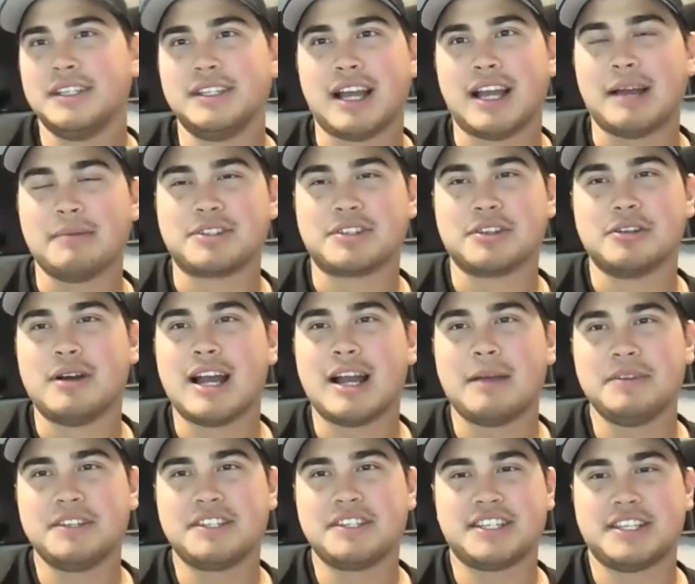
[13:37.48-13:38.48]
I'm so
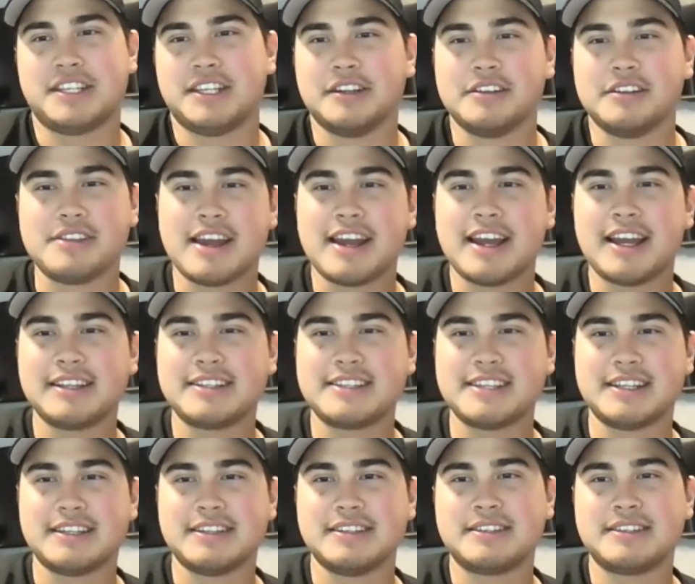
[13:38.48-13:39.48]
happy to hear that.
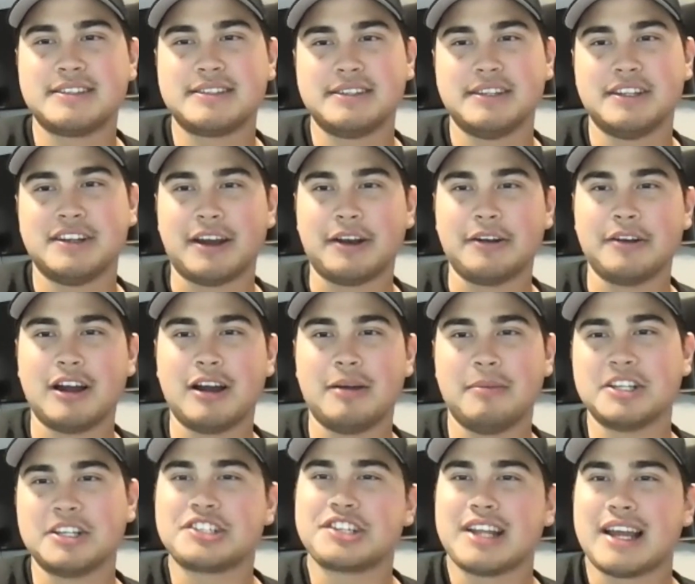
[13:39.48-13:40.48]
And I don't know how
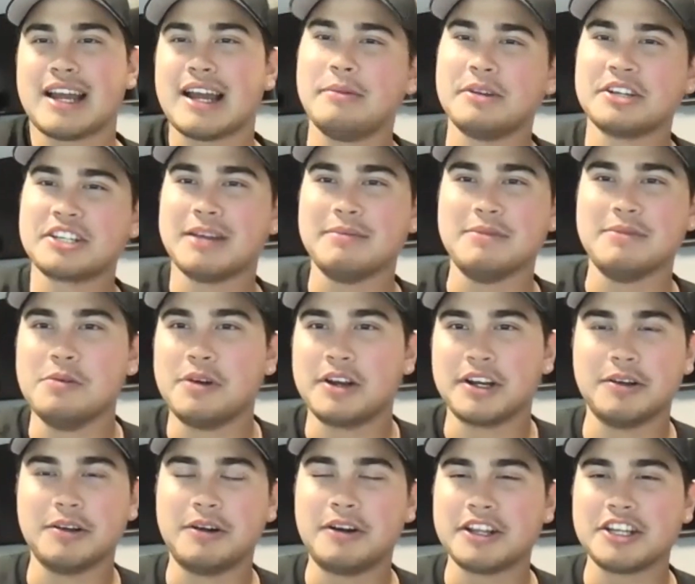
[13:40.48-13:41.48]
much time you want to
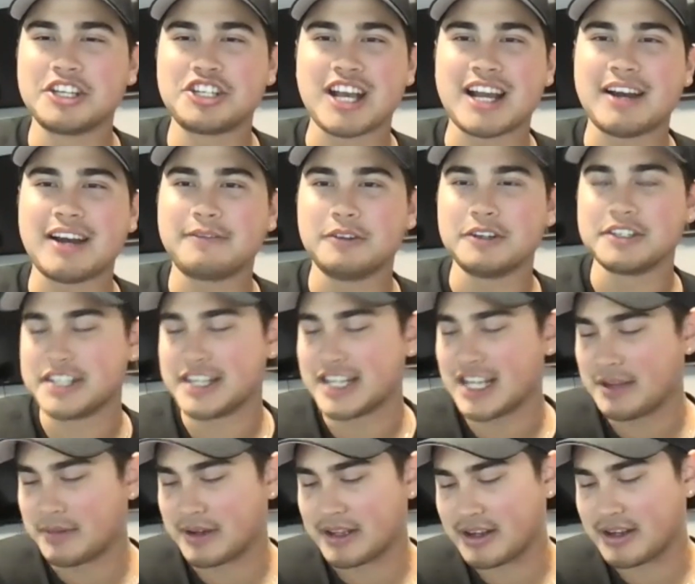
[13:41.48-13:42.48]
go on and chat for
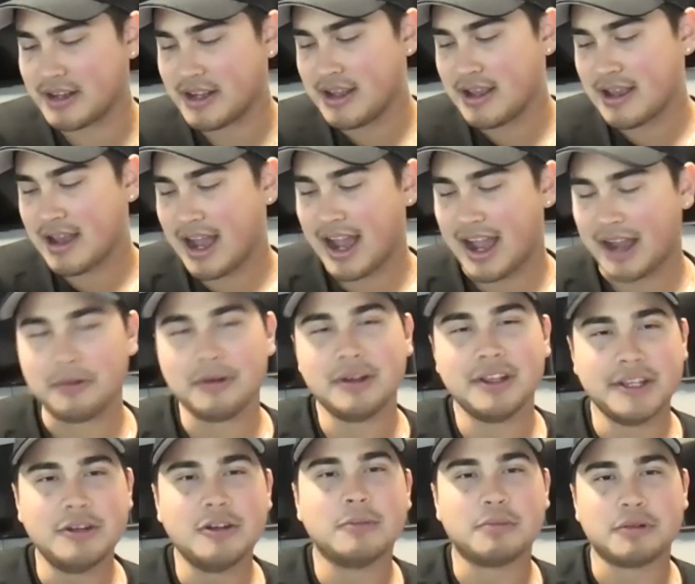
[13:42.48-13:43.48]
today, but I
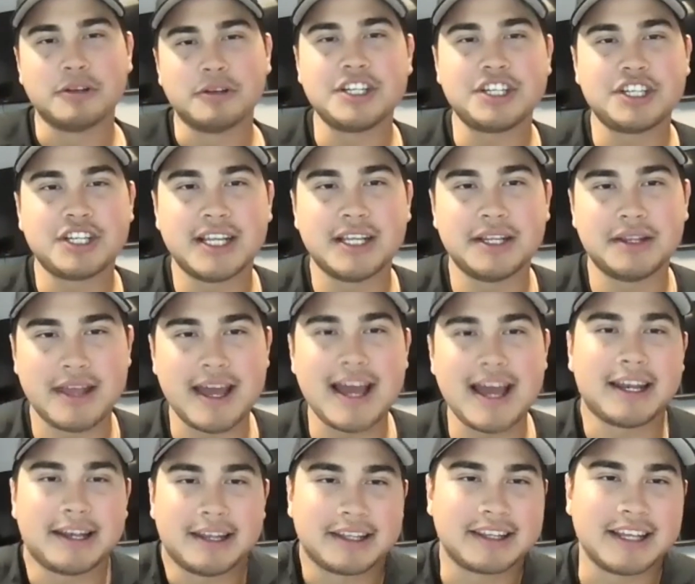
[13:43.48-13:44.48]
really do appreciate
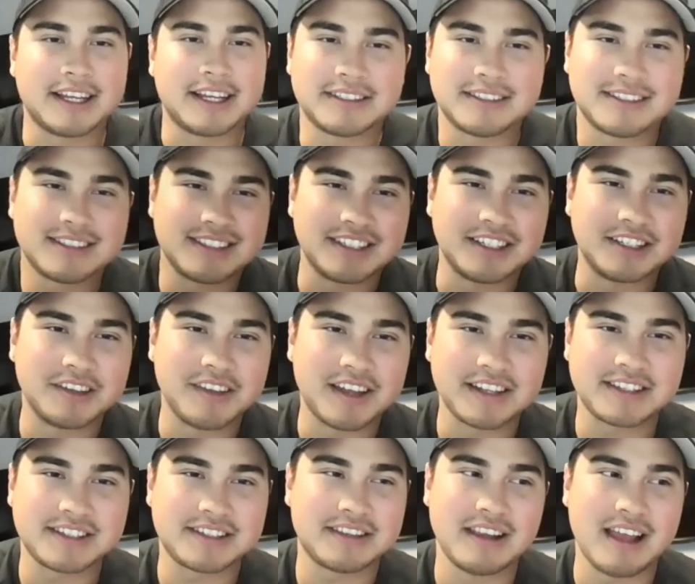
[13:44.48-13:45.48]
that. Like, that's
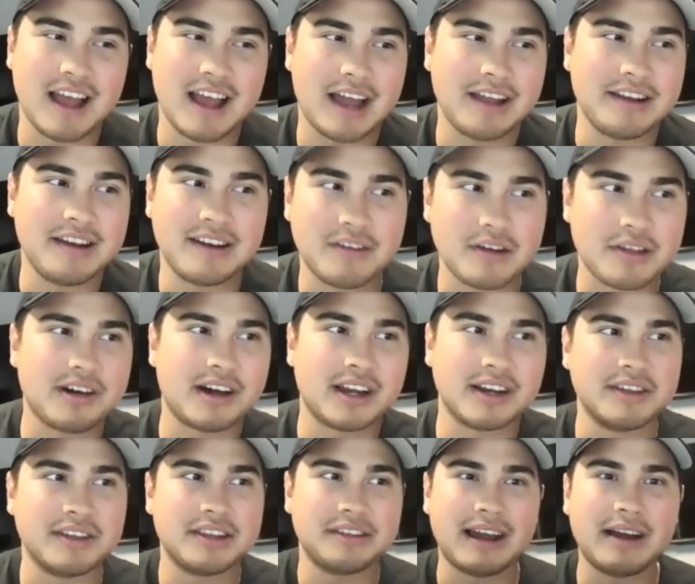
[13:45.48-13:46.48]
I never thought
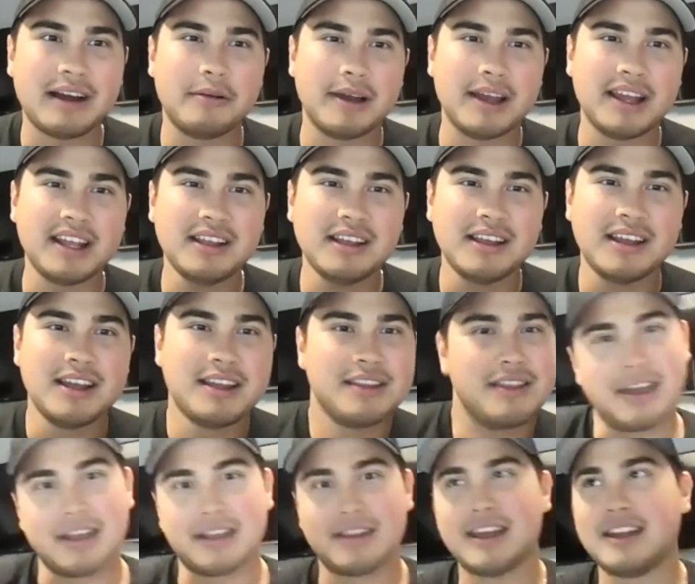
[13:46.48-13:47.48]
of it that way.
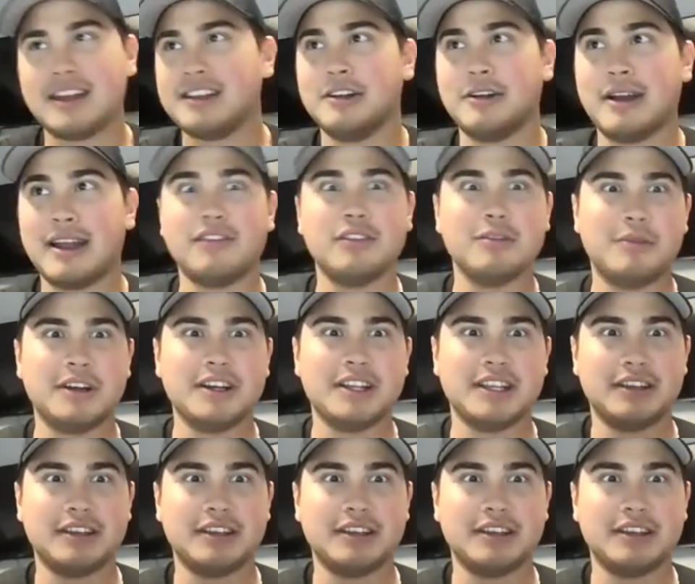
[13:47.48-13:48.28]
That everybody